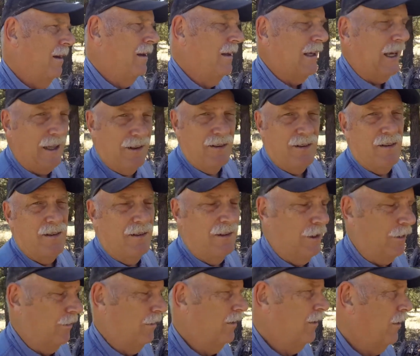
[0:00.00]
Yes,
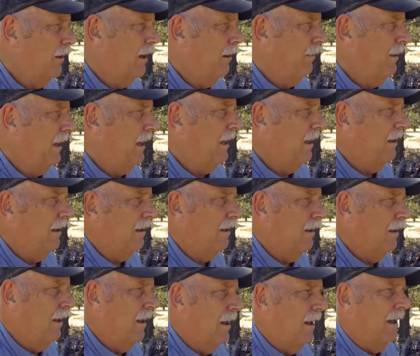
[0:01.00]
there's going to be
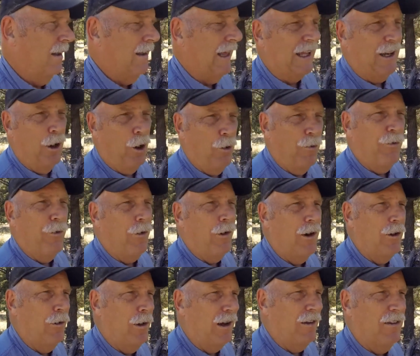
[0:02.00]
that
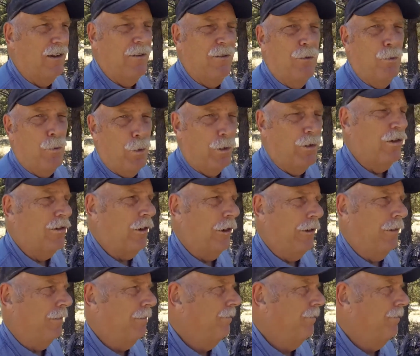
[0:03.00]
over-aggressive rooster.